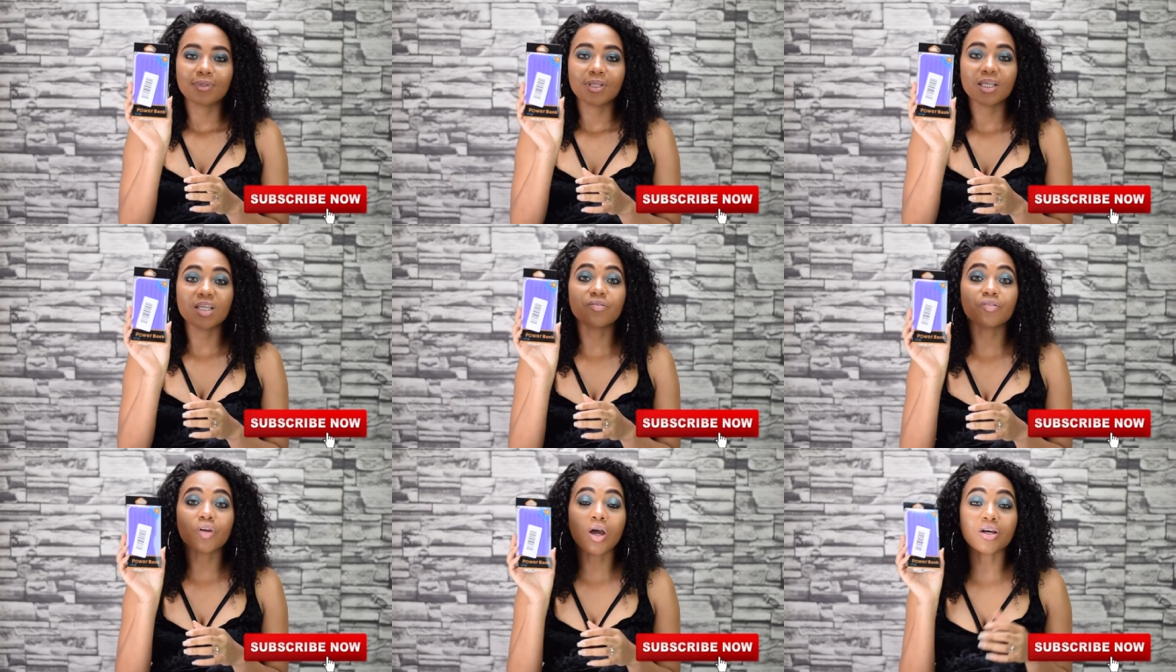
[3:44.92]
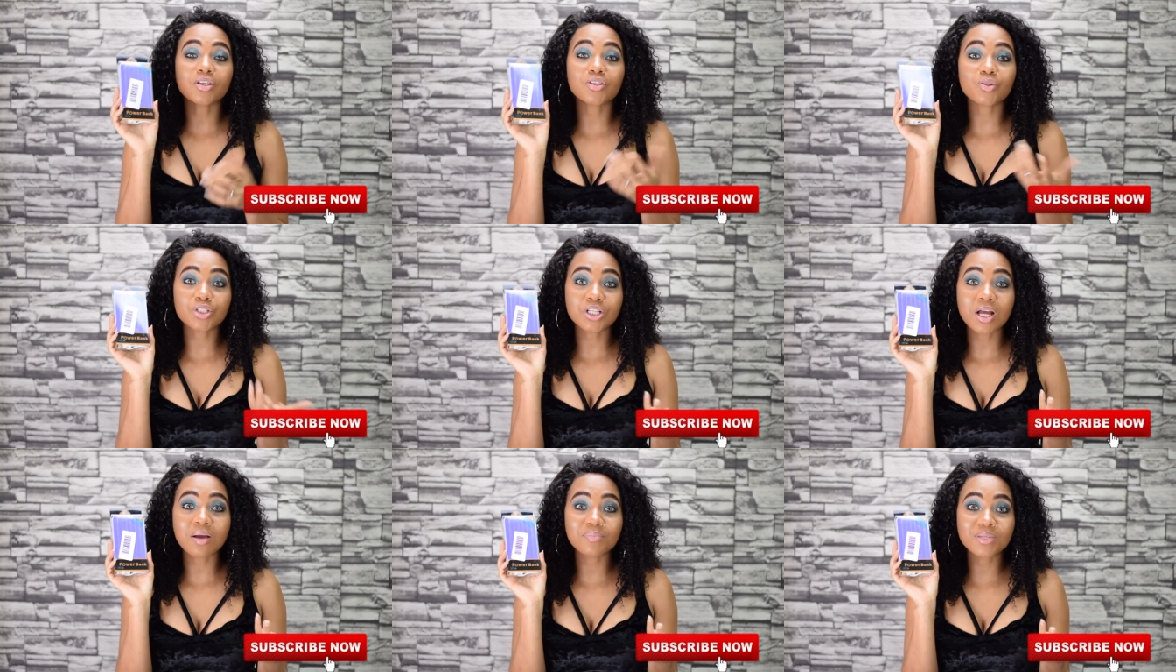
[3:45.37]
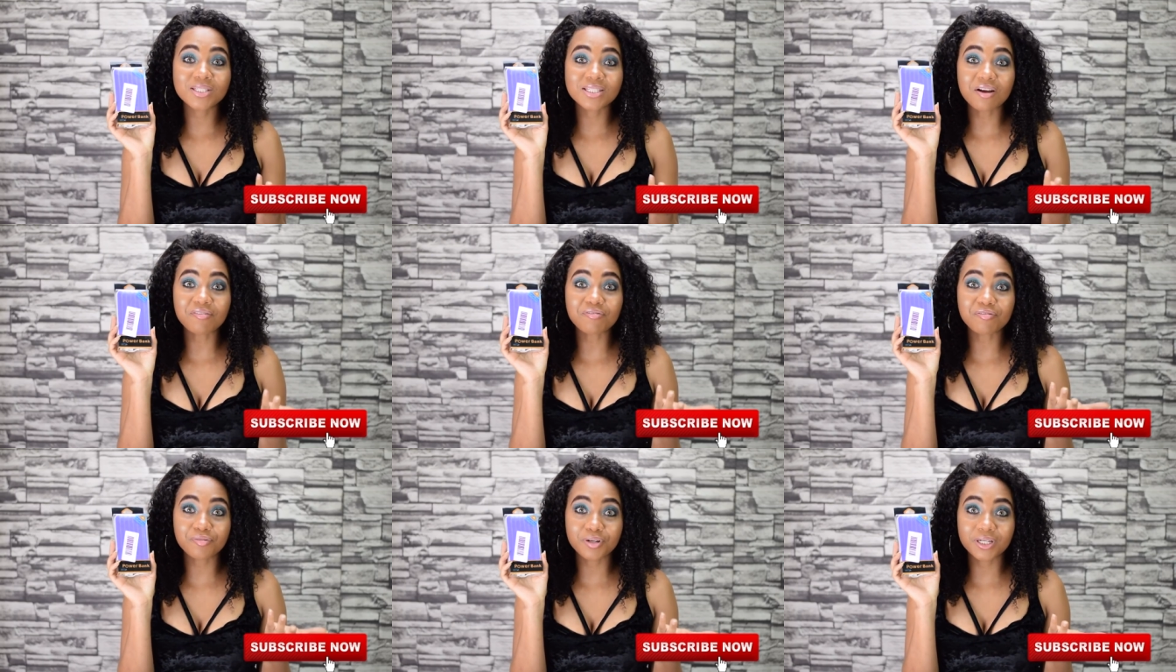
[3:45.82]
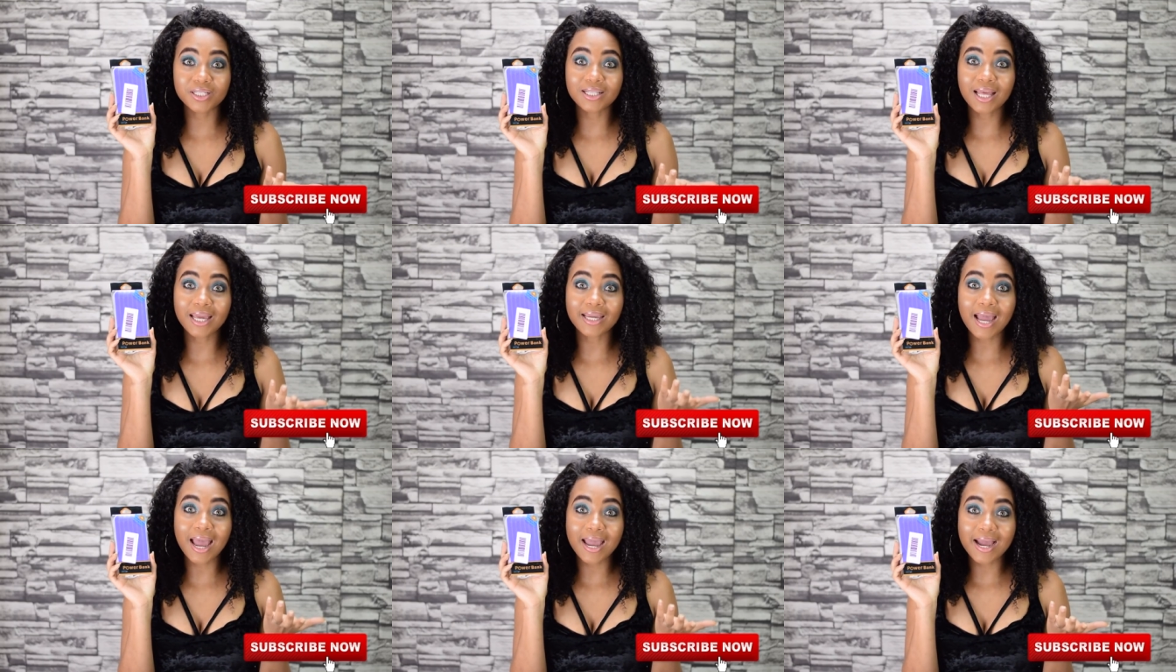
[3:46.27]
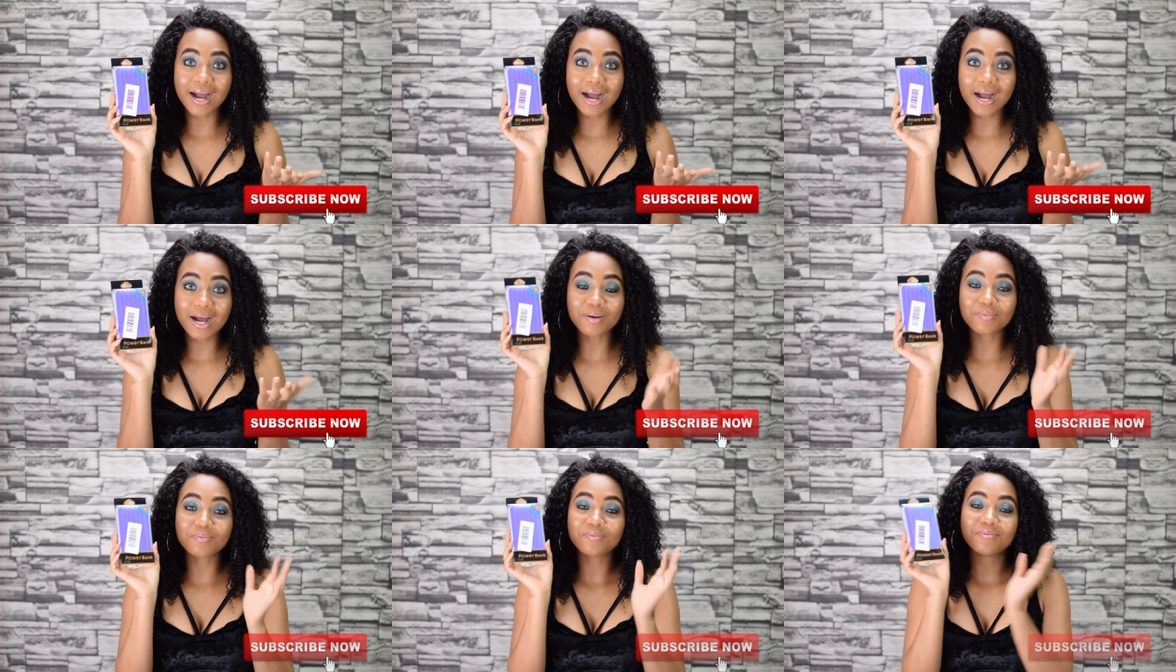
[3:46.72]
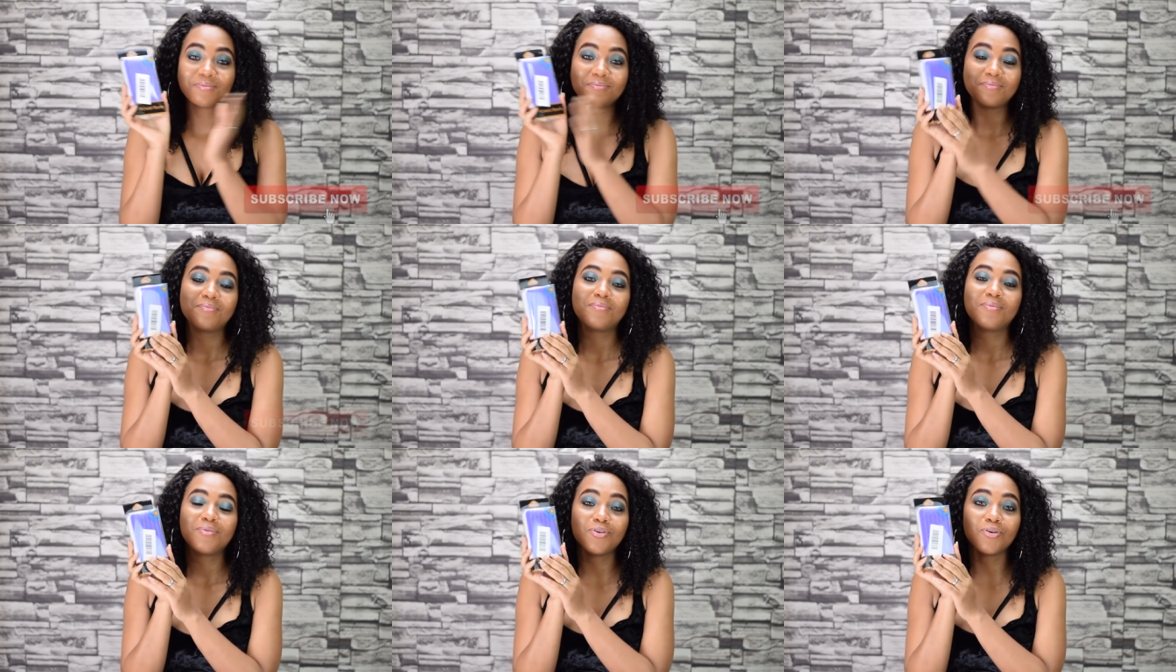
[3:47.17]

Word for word: If you're a social media freak like I am,